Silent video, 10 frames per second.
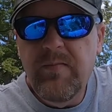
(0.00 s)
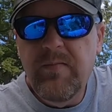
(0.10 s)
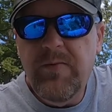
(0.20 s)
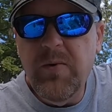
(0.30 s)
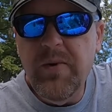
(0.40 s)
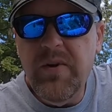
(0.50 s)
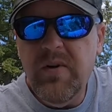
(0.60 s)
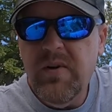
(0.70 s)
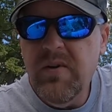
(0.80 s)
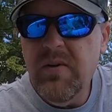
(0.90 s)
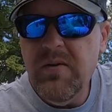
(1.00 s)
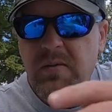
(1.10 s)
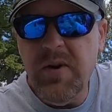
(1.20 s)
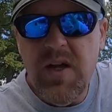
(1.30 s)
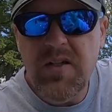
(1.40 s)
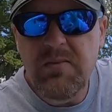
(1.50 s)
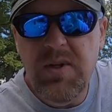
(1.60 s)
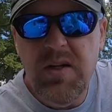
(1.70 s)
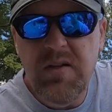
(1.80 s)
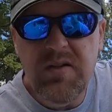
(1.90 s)
for the reaction
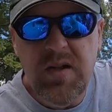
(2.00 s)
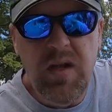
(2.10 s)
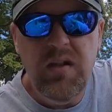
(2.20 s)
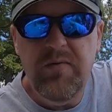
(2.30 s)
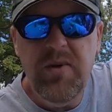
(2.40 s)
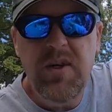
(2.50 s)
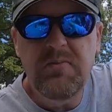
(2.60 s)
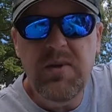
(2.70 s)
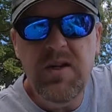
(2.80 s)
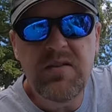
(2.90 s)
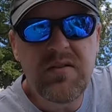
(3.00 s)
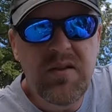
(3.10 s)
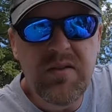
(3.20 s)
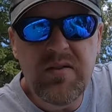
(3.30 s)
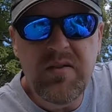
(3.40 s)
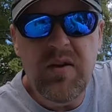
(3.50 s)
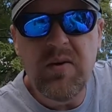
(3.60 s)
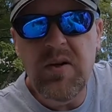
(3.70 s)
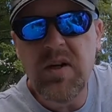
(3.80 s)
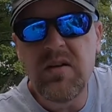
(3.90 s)
baits and the finesse baits, this
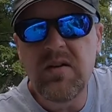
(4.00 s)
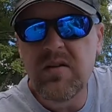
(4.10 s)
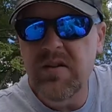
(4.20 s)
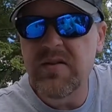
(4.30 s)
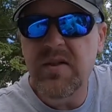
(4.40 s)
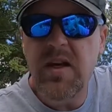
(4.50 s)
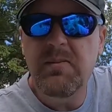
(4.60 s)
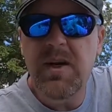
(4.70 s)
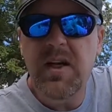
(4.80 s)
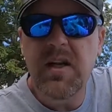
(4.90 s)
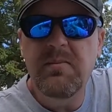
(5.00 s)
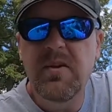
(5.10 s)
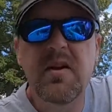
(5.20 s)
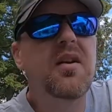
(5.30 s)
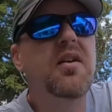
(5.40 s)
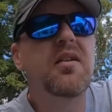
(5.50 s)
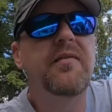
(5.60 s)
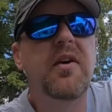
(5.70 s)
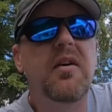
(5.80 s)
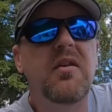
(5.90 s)
is kind of my game plan in the
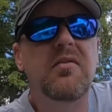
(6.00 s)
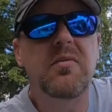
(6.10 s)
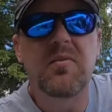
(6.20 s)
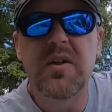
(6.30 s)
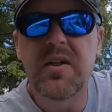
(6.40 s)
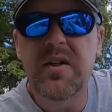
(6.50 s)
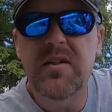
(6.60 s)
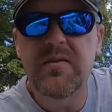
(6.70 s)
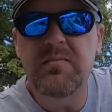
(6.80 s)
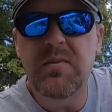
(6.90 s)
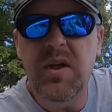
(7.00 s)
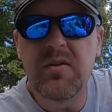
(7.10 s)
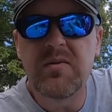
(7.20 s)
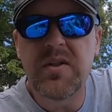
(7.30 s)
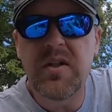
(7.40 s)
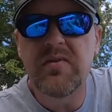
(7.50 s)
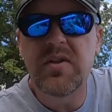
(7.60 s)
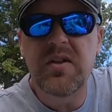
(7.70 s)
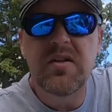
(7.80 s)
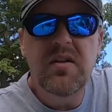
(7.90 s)
fall, from when it gets below
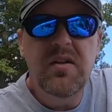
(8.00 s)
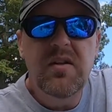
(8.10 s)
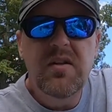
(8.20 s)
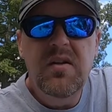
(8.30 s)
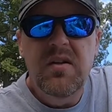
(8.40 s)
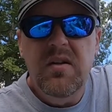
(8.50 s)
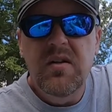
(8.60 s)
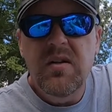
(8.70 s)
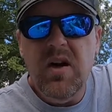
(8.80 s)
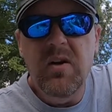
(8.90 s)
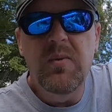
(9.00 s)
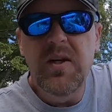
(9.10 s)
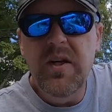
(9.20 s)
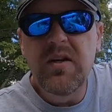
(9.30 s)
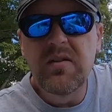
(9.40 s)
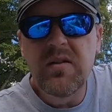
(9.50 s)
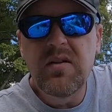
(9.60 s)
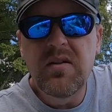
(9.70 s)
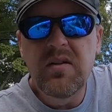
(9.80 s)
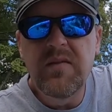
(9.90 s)
70 all the way down
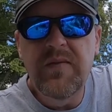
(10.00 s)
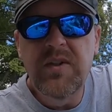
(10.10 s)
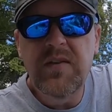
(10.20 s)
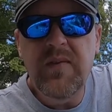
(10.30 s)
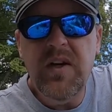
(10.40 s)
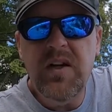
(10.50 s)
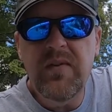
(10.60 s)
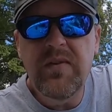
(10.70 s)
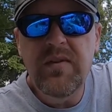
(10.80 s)
to 55.